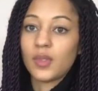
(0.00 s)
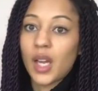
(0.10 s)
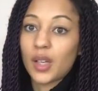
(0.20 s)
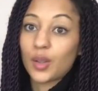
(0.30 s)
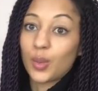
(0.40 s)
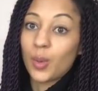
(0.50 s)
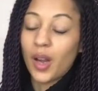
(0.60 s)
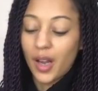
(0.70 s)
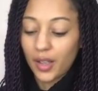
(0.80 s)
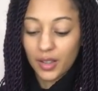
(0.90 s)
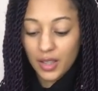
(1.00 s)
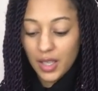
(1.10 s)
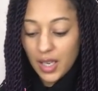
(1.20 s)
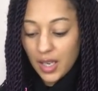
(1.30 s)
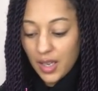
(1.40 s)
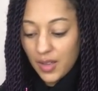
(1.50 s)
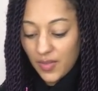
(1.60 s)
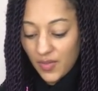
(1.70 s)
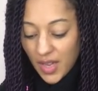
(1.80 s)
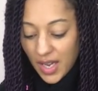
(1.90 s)
That could work.
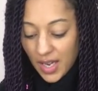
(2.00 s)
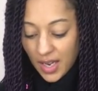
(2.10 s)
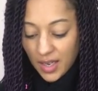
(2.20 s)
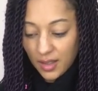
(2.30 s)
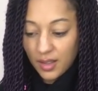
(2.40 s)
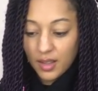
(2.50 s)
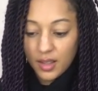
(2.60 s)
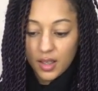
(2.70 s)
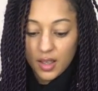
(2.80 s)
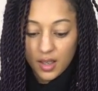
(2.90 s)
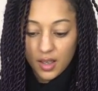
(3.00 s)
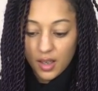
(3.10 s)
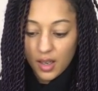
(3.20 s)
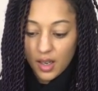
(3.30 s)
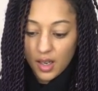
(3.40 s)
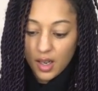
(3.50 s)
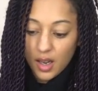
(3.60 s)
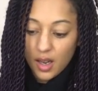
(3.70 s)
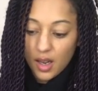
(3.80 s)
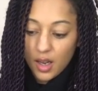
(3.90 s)
Then
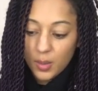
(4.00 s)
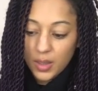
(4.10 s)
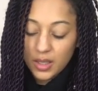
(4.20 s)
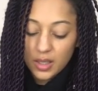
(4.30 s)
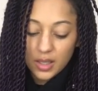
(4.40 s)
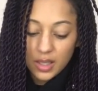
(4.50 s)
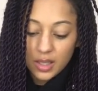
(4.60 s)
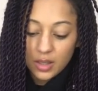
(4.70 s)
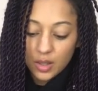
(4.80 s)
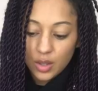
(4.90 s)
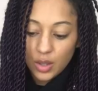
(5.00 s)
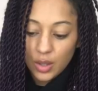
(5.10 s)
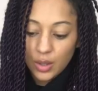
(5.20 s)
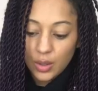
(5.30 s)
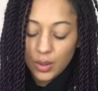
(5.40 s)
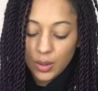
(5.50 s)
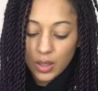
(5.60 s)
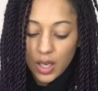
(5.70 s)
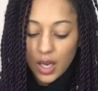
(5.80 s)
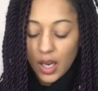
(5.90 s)
I went into.
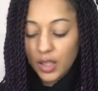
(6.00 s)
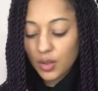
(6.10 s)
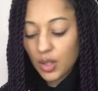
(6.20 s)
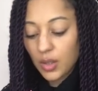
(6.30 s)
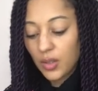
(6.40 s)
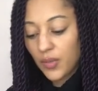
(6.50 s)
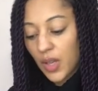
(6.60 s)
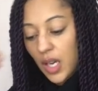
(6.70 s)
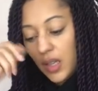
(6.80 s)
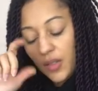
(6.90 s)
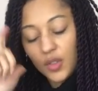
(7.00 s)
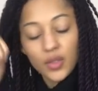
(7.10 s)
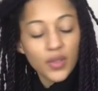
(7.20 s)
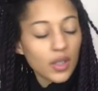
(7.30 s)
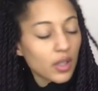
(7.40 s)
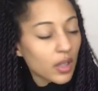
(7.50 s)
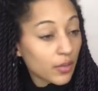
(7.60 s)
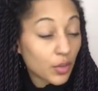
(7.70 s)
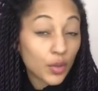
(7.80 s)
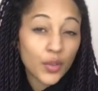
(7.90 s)
I also love they've gov
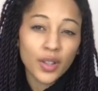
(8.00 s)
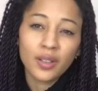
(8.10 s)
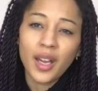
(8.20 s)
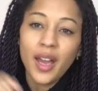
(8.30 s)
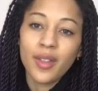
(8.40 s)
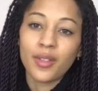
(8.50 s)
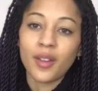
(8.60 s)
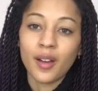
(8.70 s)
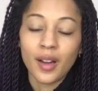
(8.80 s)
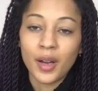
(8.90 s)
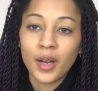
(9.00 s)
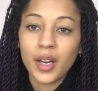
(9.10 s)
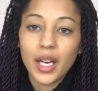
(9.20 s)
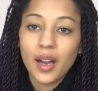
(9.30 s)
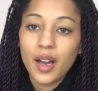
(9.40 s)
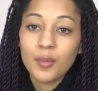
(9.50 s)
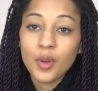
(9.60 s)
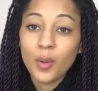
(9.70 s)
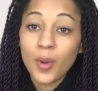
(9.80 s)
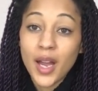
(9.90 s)
they've governed Heather. I'm
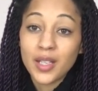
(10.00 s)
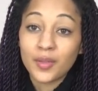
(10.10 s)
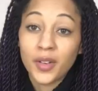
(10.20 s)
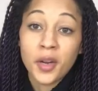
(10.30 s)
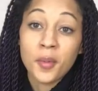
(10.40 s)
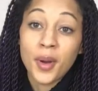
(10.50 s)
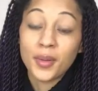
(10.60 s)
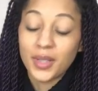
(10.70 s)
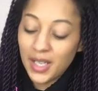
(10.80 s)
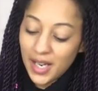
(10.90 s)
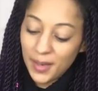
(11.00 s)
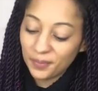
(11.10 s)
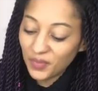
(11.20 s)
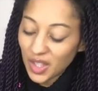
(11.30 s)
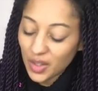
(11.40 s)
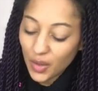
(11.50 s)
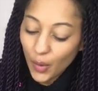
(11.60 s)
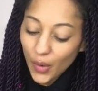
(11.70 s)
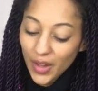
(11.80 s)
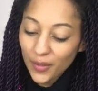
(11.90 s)
not wording very well today. There's
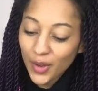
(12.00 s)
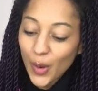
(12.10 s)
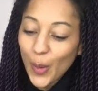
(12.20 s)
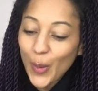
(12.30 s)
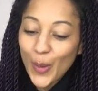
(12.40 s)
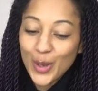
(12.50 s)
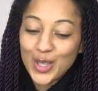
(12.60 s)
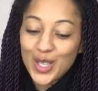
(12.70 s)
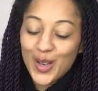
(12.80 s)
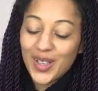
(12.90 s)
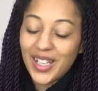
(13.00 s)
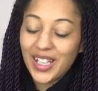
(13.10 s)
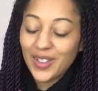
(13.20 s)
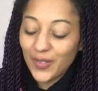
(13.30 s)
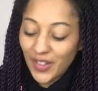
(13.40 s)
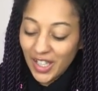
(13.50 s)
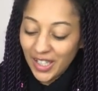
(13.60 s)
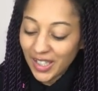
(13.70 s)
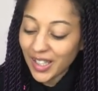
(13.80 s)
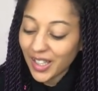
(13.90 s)
they've also
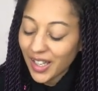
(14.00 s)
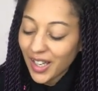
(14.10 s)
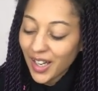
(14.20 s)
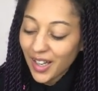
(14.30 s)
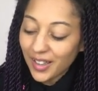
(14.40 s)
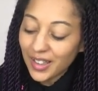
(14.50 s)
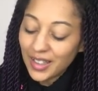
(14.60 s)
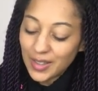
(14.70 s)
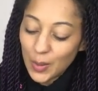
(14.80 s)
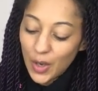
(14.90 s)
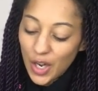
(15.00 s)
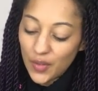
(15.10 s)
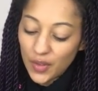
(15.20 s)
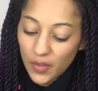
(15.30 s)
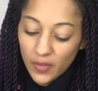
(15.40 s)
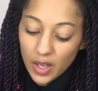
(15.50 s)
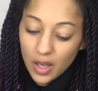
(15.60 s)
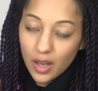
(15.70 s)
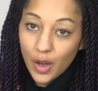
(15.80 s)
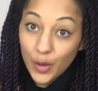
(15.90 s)
given like a little overview,
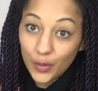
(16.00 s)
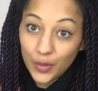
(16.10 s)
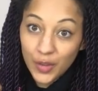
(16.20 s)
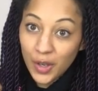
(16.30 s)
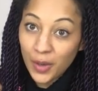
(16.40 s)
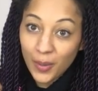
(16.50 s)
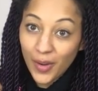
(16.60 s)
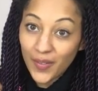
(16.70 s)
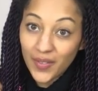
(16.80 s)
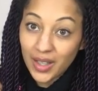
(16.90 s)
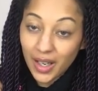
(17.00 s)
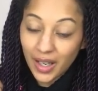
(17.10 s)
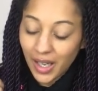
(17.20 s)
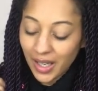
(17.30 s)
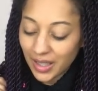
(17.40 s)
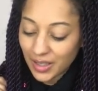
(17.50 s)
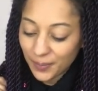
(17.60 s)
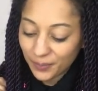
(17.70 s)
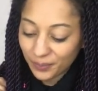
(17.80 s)
overview of the decade.